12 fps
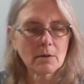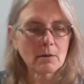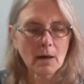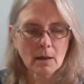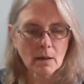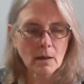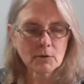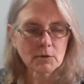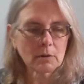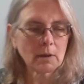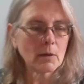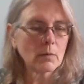There are
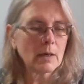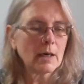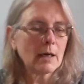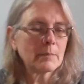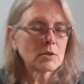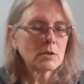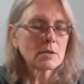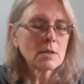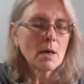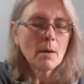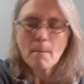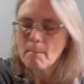ultralight options,
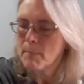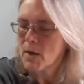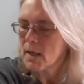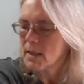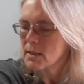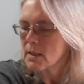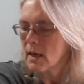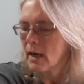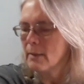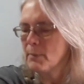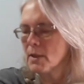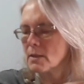but
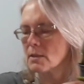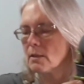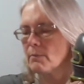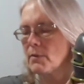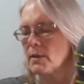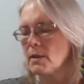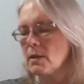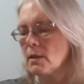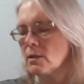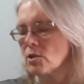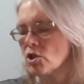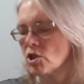I picked up the
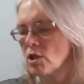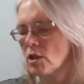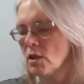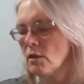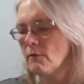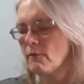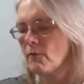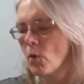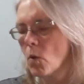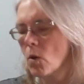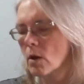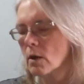
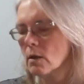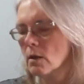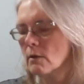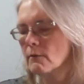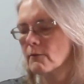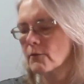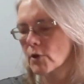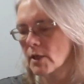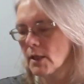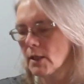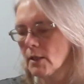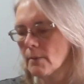G4
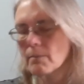Free